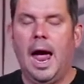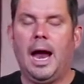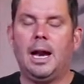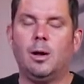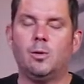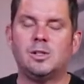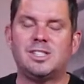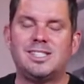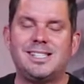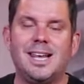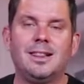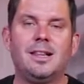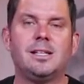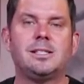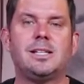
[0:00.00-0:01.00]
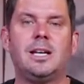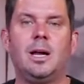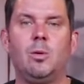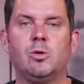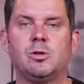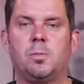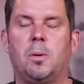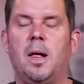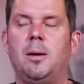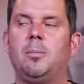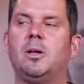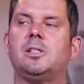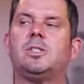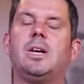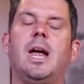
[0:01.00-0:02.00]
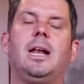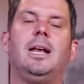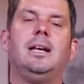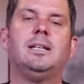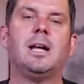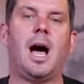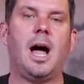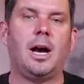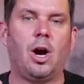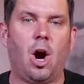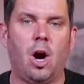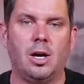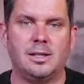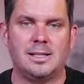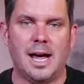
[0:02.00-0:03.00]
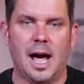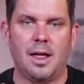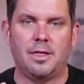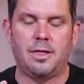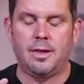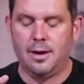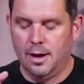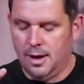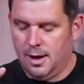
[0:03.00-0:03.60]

and he was sinless and he was blameless, yet he died our death.